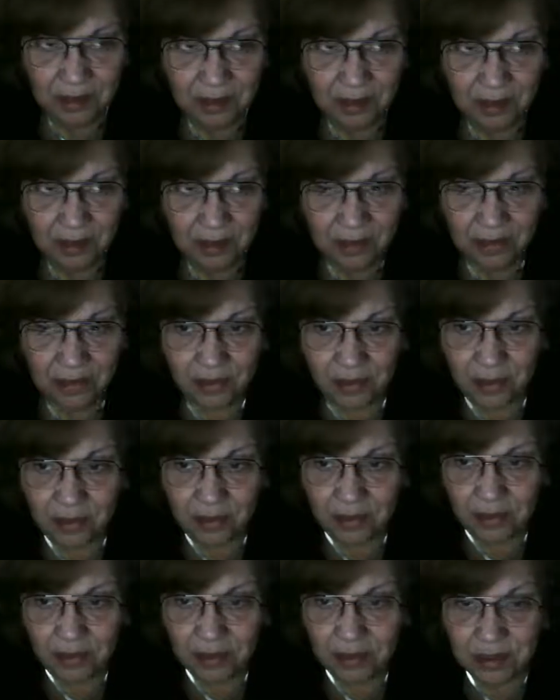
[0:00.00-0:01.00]
and then
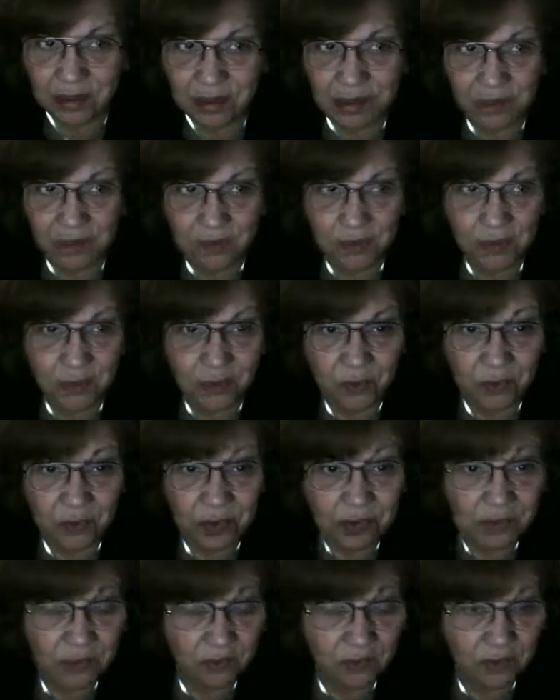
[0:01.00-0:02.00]
couldn't sleep for the
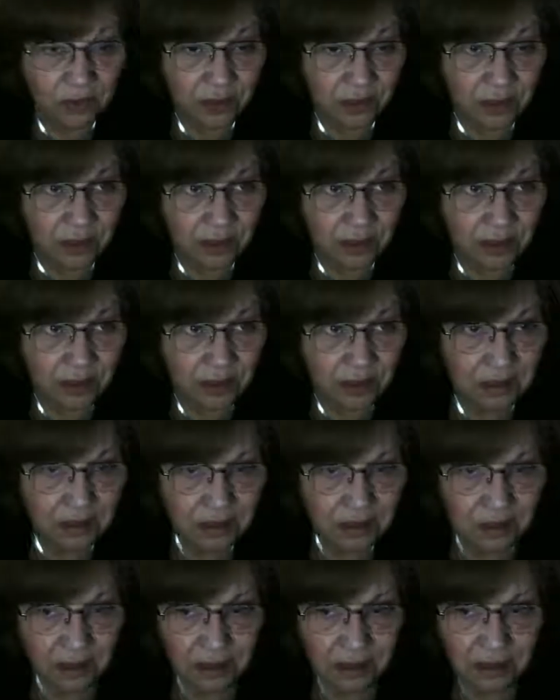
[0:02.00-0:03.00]
rest of the night,
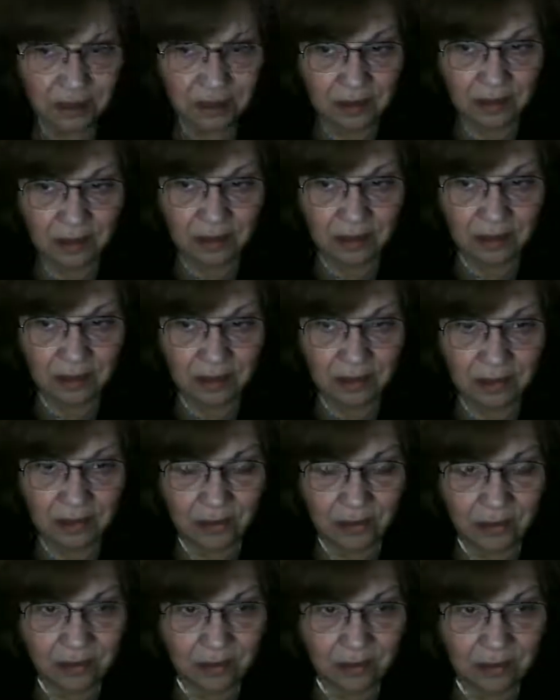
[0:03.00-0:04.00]
and
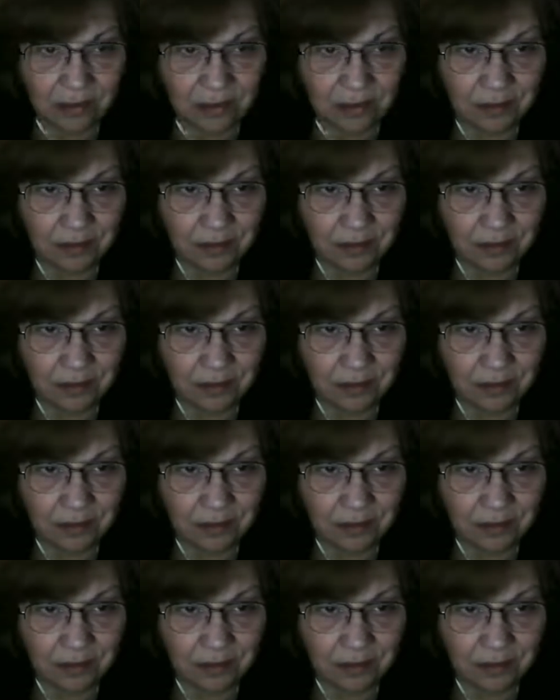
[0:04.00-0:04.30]
then